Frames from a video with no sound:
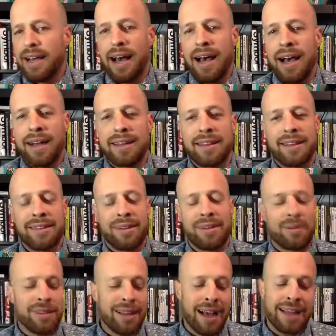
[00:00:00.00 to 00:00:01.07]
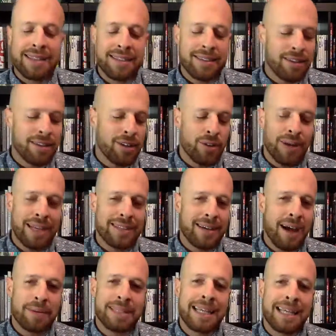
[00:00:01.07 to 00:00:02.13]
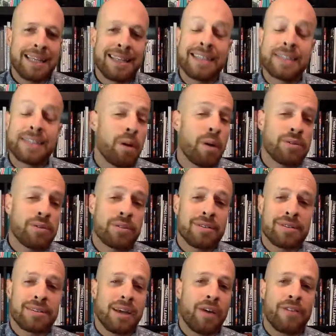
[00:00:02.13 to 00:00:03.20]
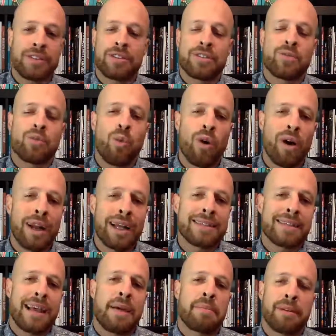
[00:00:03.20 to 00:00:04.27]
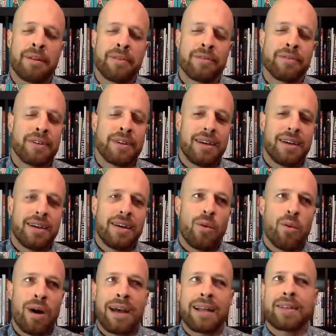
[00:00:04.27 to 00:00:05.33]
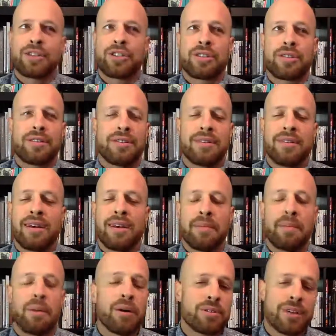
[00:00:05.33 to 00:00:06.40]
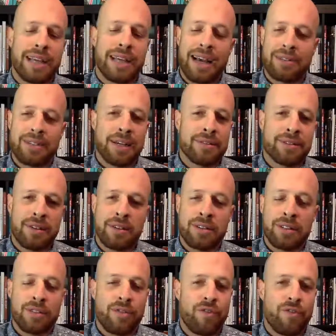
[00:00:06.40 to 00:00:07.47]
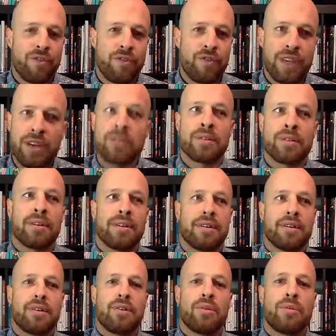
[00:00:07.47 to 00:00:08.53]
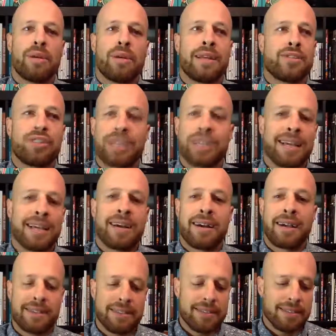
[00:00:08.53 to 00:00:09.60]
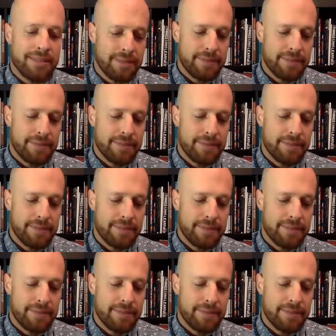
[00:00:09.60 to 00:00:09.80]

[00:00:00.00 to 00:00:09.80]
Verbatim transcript: There are lots of great topics, and this poster itself is just one example of why the poster countdowns are just filled with chicken nuggets.